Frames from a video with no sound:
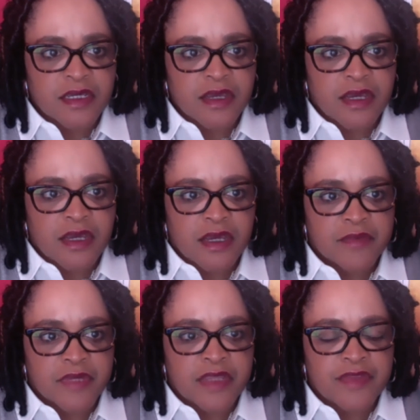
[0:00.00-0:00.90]

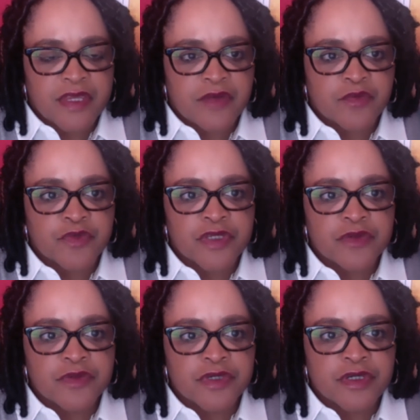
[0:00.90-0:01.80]
and then we
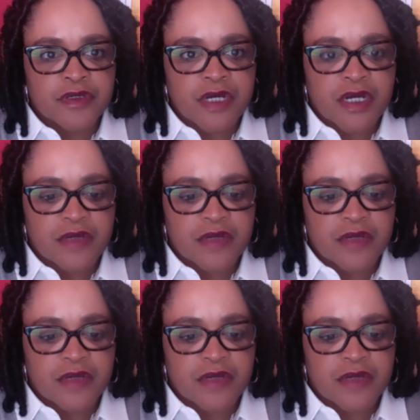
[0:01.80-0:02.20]
will